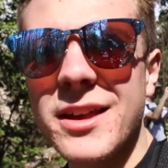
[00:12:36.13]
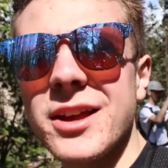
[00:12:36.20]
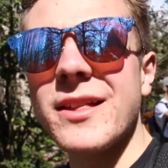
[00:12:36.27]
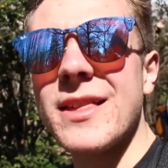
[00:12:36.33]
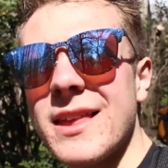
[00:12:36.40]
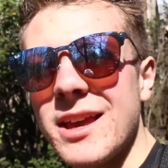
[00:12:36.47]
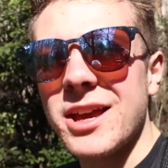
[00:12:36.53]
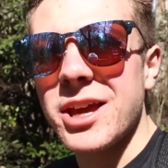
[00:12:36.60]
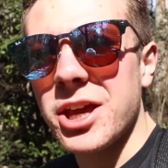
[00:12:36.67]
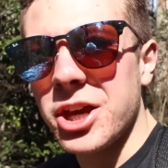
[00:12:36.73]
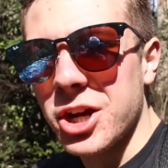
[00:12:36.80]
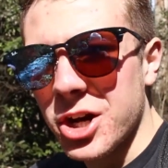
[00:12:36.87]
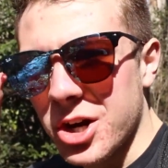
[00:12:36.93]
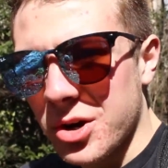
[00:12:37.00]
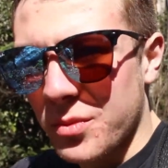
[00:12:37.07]
you can see
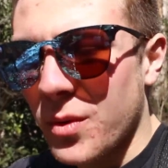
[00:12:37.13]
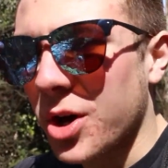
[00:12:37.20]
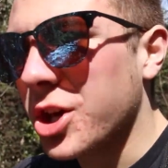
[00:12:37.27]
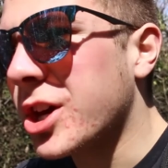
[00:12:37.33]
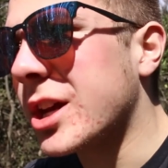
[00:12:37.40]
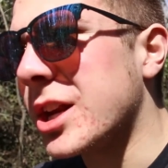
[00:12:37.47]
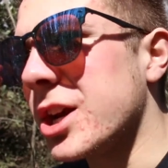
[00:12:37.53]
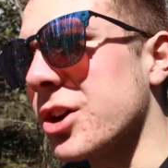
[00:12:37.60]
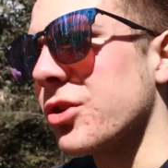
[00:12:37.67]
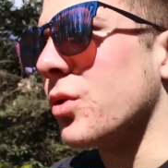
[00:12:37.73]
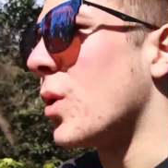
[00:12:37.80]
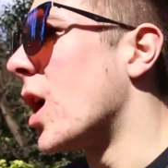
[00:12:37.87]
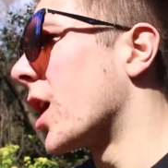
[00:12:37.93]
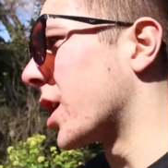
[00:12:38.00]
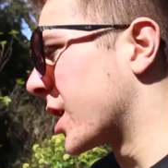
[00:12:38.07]
here, well, you can hear
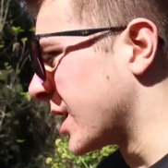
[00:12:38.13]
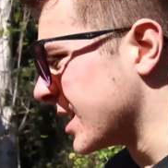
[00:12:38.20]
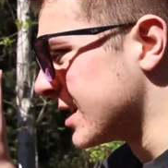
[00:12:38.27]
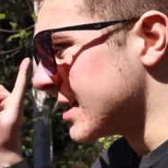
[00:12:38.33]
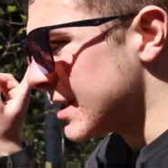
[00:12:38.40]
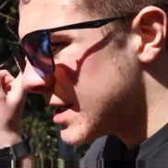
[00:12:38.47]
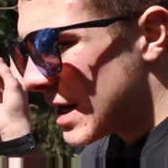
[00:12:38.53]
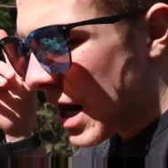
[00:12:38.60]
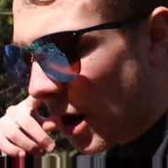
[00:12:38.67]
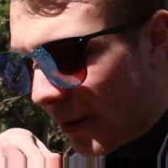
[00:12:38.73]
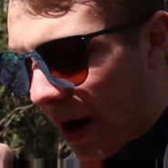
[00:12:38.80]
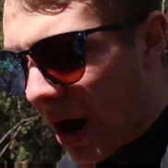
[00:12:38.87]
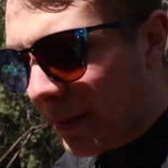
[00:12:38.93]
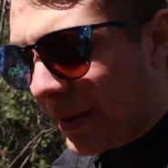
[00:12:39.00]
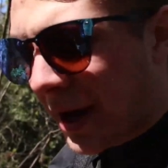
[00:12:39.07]
the water
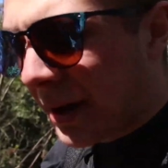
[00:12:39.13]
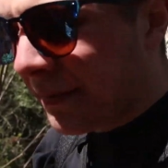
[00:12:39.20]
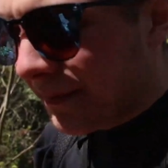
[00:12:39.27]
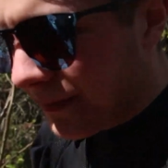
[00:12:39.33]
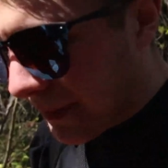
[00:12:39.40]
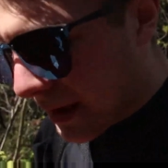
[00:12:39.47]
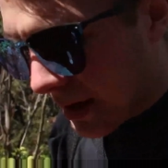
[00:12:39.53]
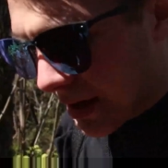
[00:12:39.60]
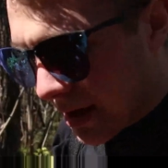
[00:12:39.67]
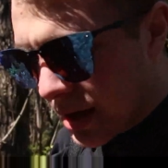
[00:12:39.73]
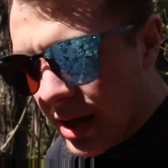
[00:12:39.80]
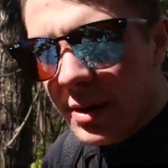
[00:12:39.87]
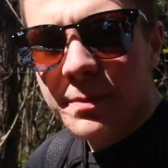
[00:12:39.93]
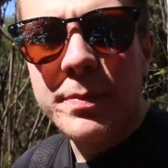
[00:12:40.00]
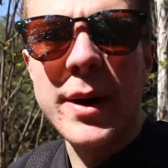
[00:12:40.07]
around me.
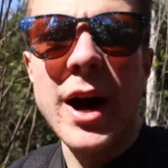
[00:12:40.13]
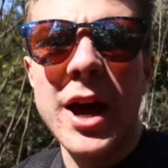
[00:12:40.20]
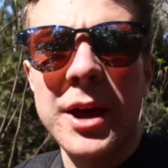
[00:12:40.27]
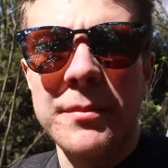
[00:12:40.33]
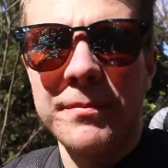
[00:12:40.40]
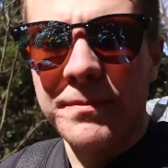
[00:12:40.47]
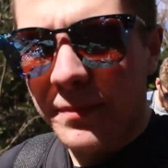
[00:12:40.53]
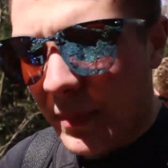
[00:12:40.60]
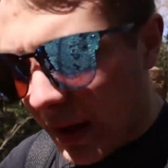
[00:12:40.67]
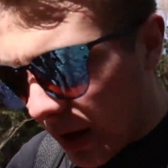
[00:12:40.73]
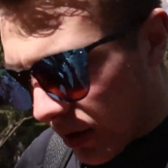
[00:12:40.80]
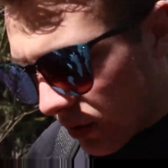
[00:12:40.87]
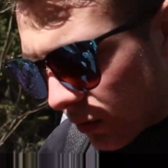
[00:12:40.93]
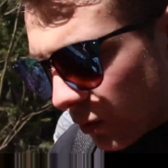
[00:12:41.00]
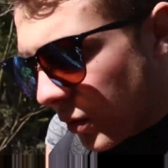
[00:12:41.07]
But
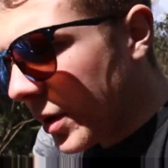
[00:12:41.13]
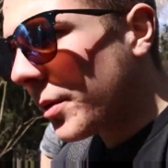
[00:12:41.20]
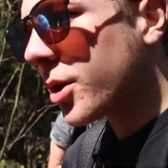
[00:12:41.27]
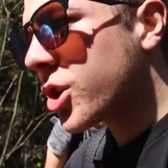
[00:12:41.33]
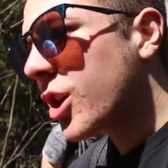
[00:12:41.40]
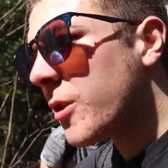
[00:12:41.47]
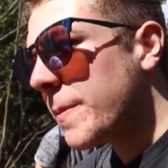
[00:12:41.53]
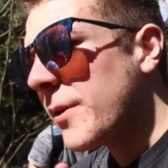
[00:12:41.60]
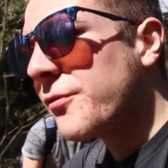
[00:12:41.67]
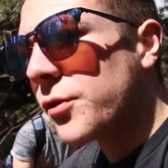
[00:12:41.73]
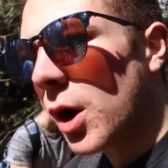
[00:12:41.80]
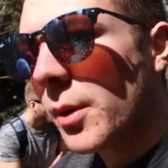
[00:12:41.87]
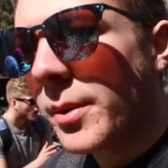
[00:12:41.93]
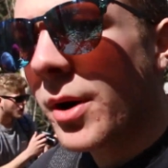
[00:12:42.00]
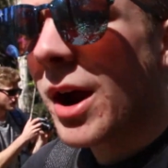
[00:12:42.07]
we were just
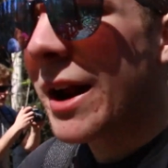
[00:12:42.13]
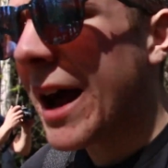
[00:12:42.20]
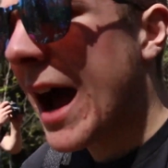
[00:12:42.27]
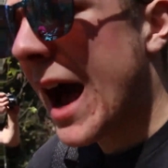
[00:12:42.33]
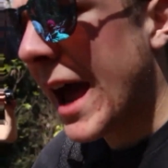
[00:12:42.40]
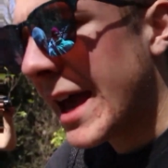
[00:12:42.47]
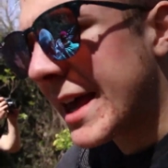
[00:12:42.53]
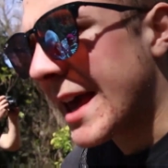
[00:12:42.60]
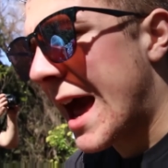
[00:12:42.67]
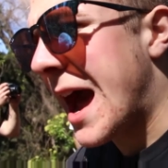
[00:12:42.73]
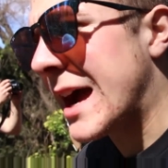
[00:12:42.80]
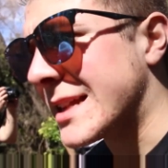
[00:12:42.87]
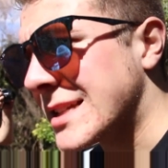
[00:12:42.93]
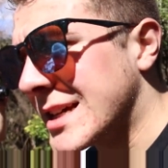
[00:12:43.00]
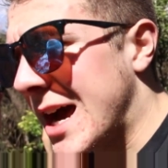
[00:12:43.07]
before, we were at a hike
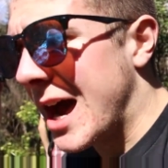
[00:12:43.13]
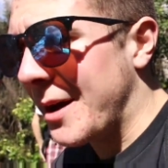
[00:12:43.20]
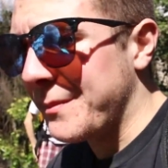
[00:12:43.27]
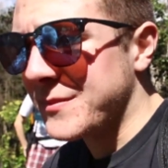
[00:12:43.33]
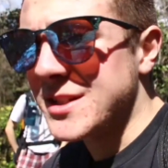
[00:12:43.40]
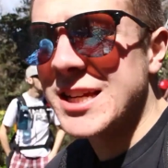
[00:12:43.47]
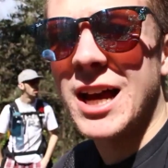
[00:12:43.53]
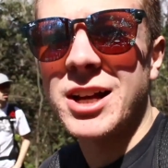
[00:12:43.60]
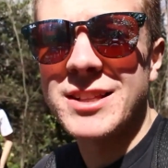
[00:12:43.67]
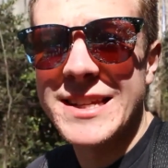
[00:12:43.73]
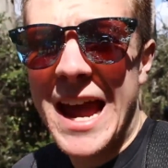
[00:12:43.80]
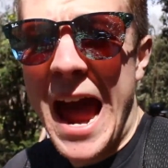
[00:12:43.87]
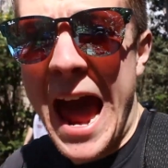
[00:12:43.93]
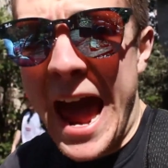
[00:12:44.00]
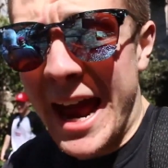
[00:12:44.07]
at Tel
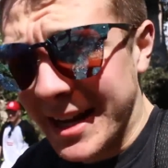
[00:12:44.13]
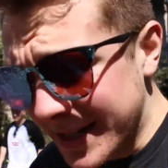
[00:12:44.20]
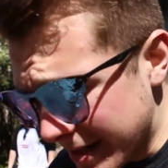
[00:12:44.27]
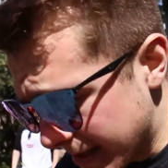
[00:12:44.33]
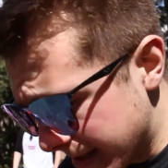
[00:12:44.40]
Dan.